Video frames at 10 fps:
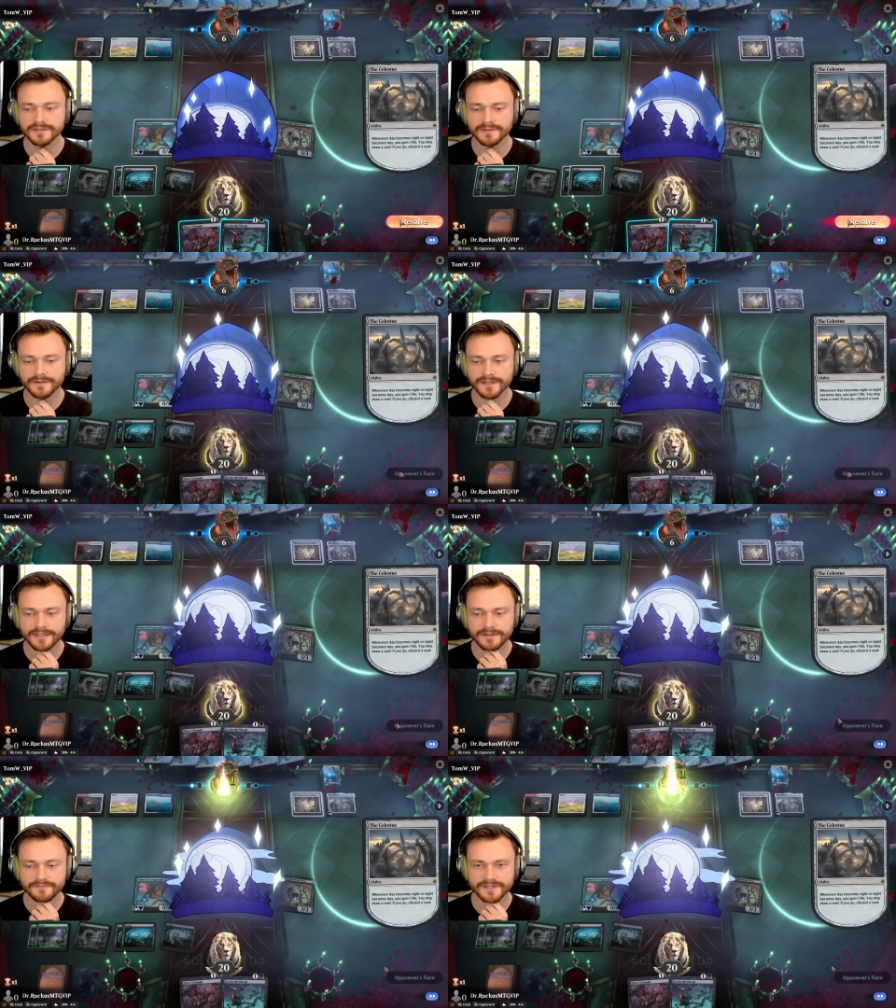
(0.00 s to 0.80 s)

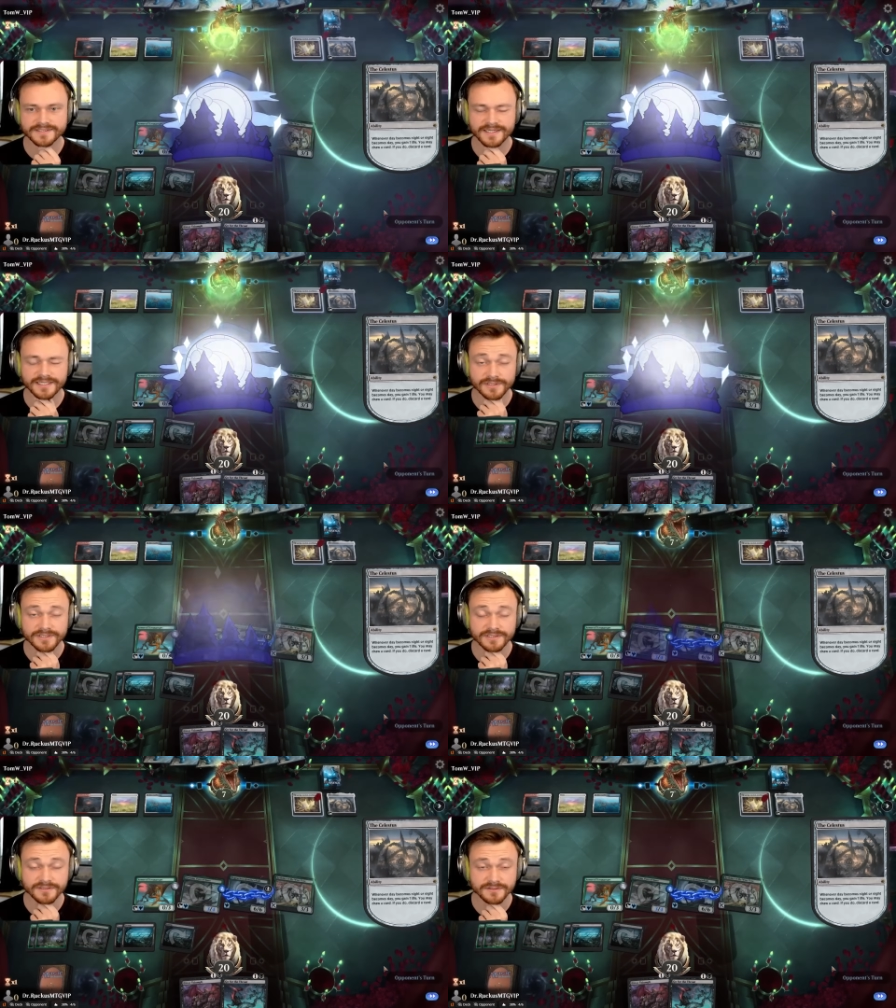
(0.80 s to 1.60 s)
I forget exactly what it
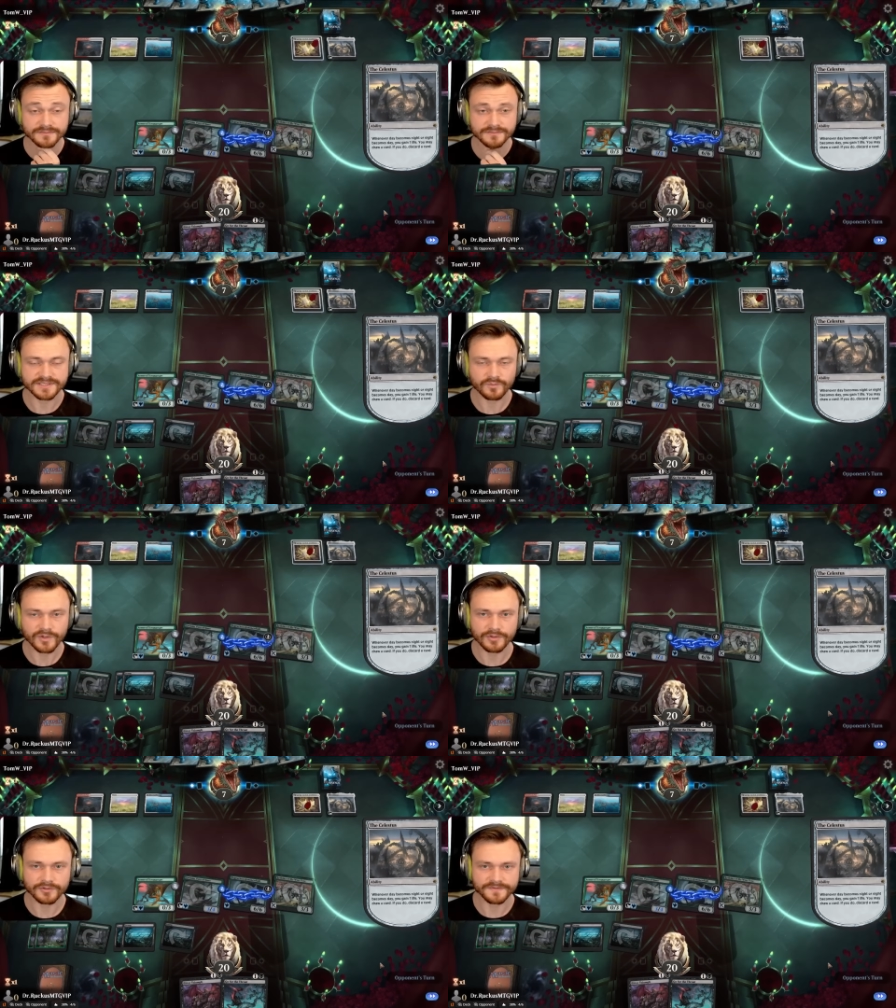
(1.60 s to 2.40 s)
does. Some
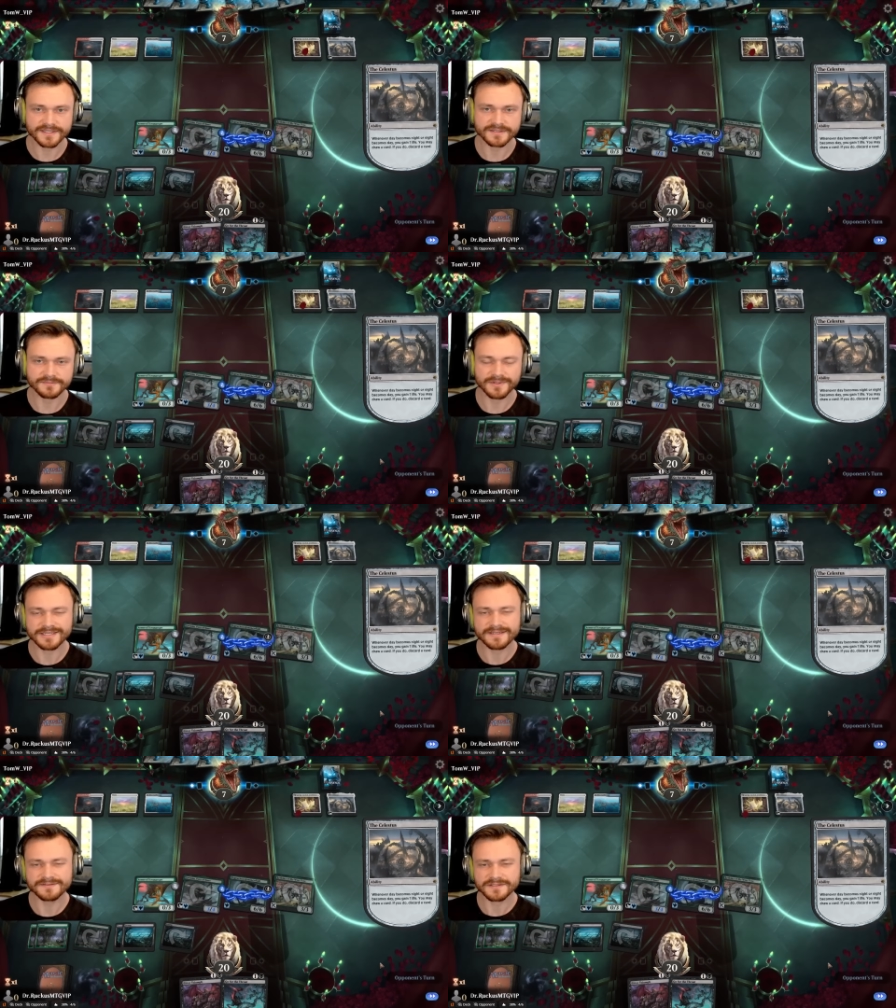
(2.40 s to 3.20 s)
weird artifact. But it
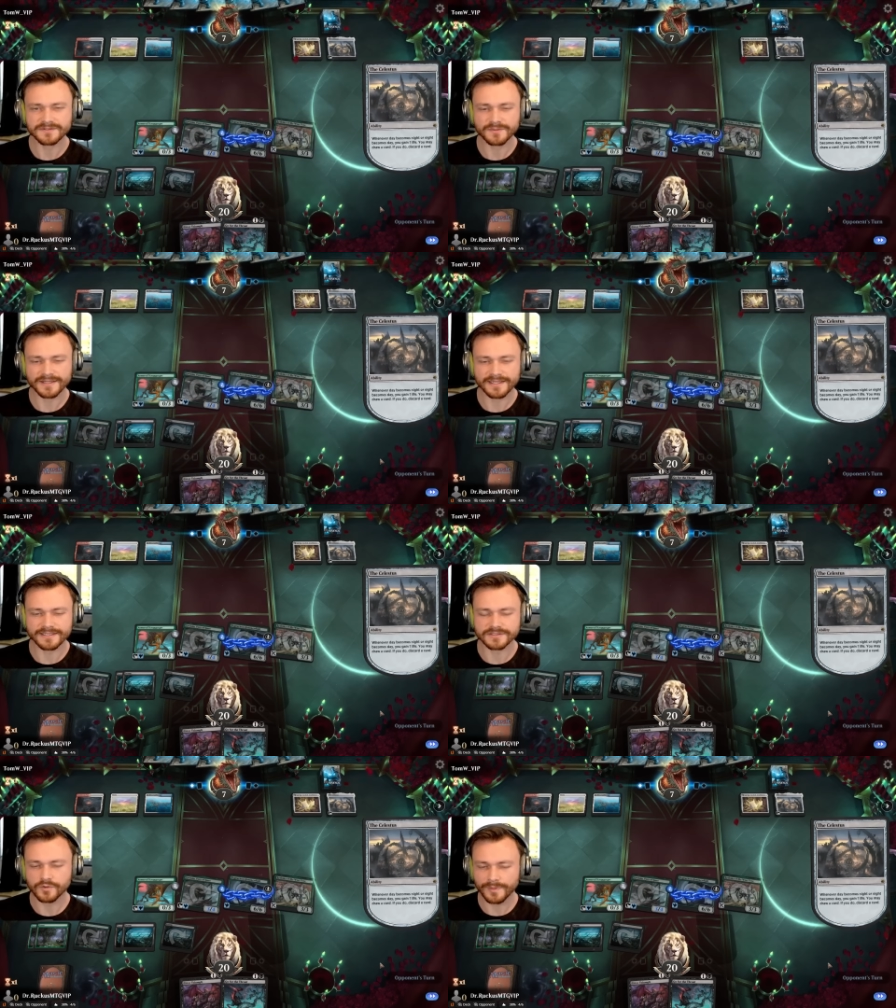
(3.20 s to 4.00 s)
leaves us with a
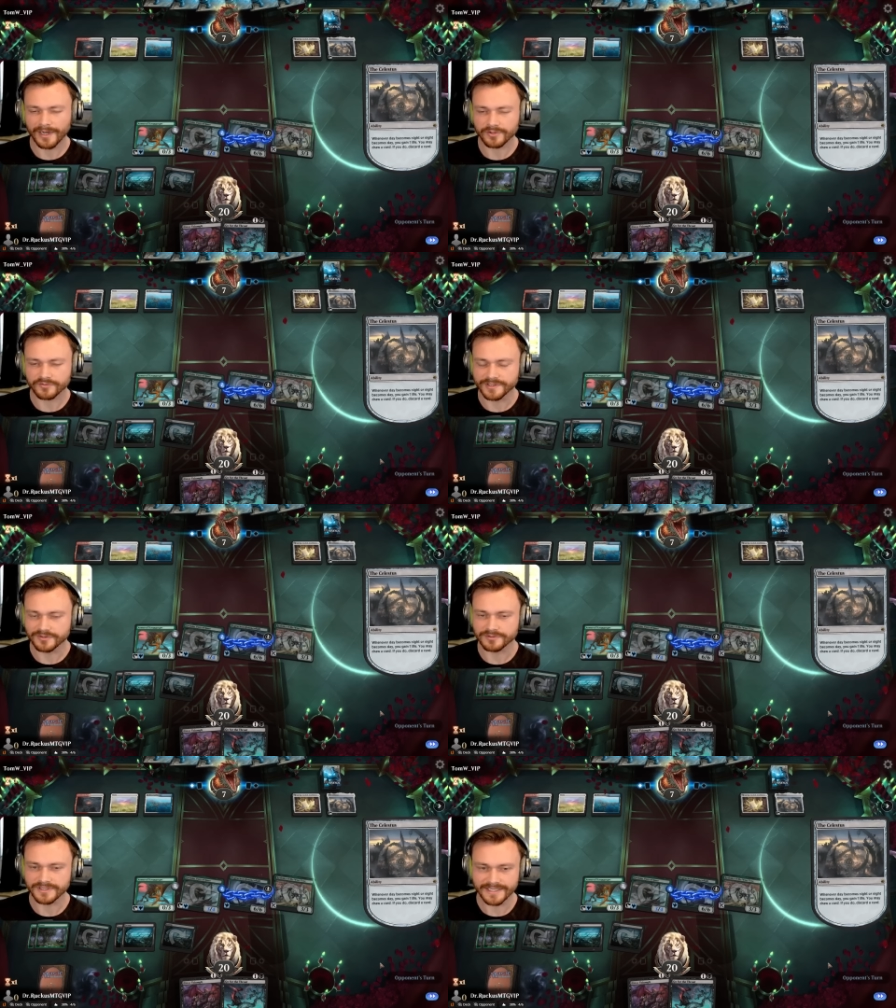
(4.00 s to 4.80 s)
2-powered
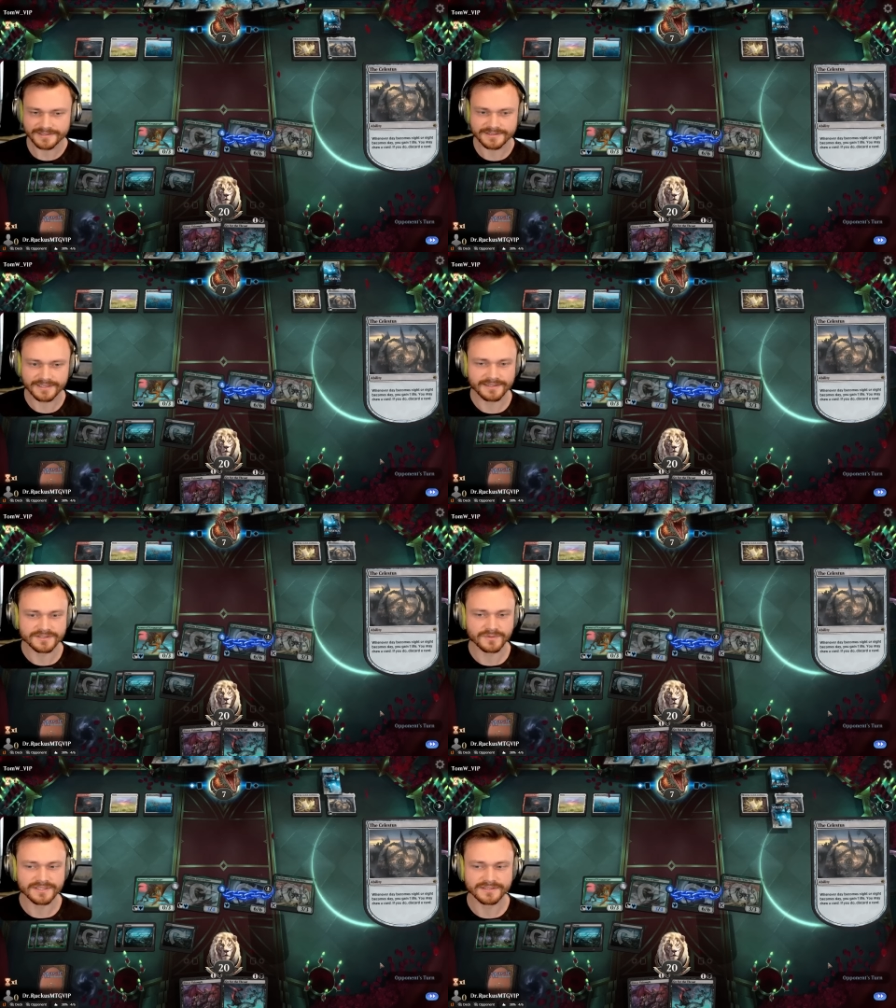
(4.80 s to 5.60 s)
creature or less, I think is
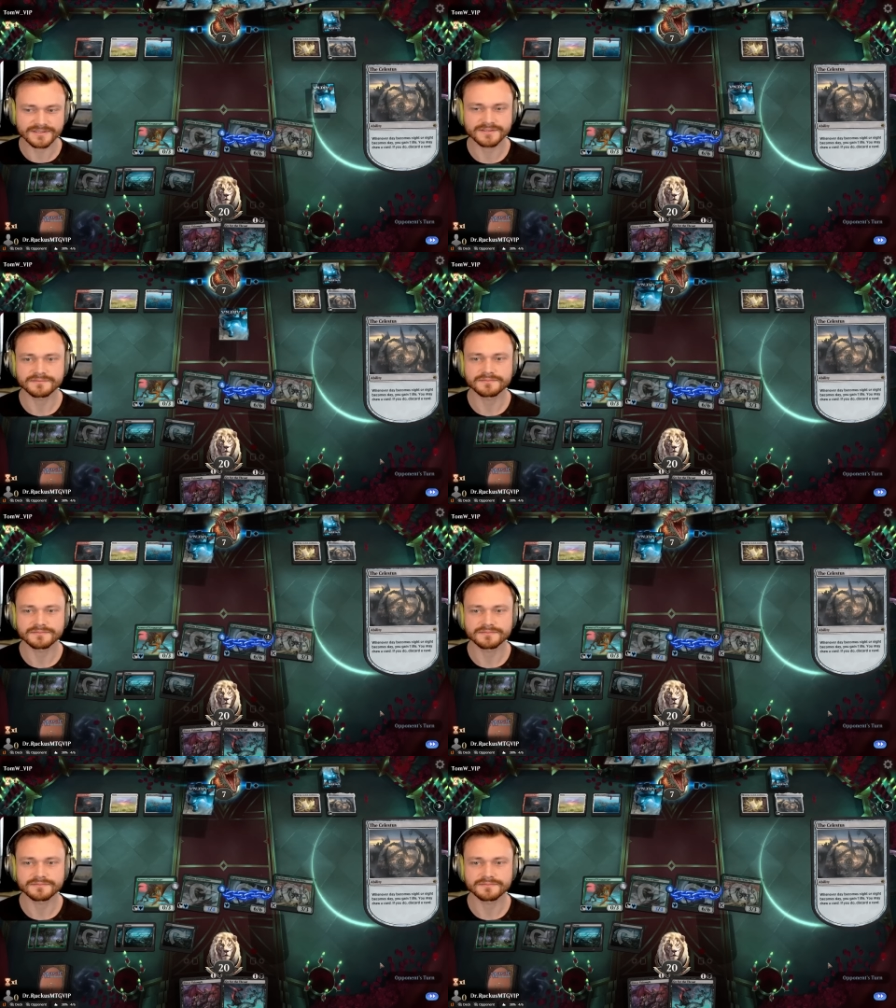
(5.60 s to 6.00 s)
what it does.